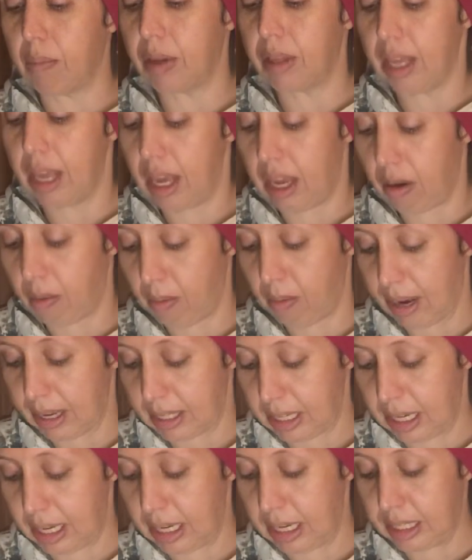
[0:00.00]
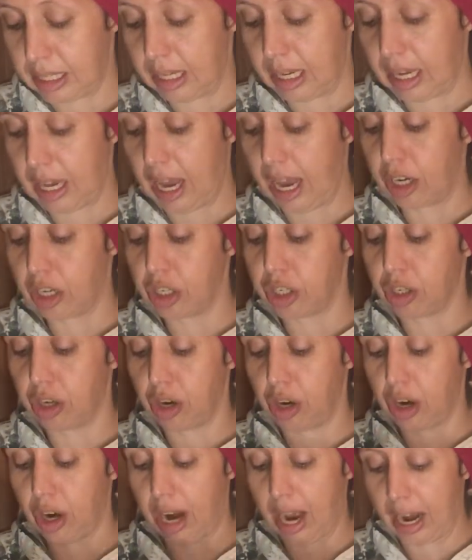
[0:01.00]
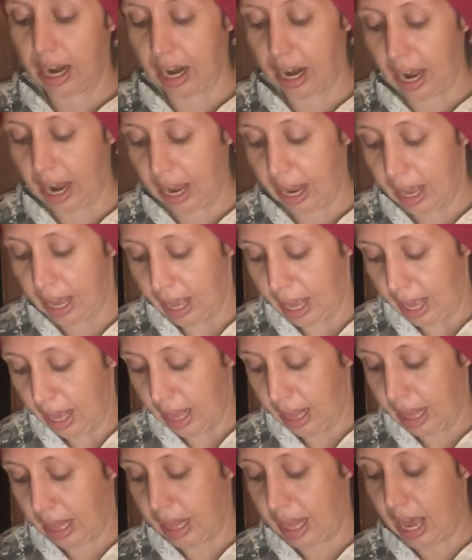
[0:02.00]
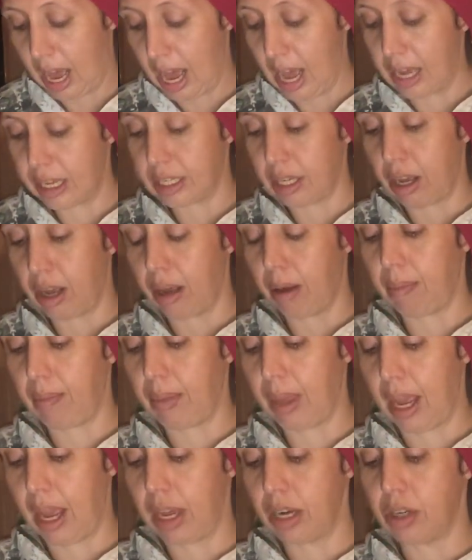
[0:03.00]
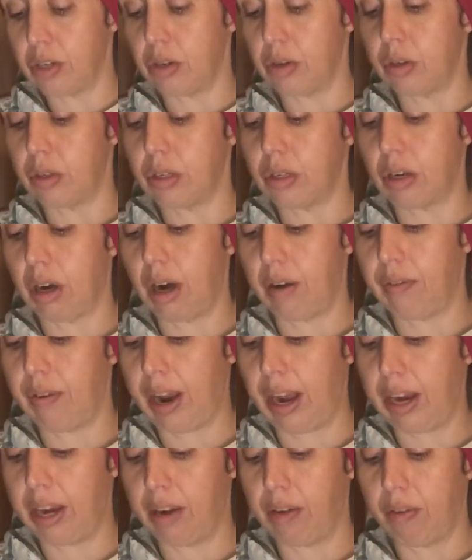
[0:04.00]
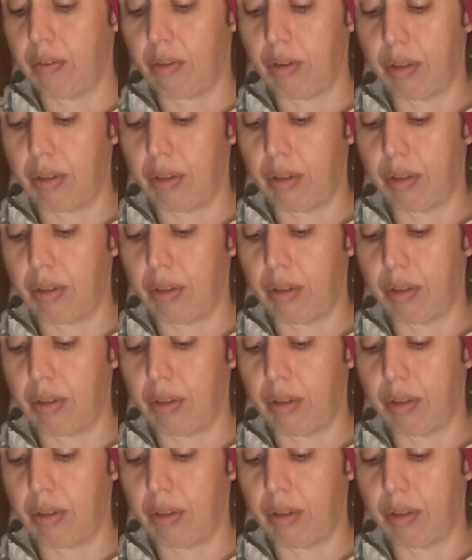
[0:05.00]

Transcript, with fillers: but they could rest easy and assure at night that um, the angels are fighting for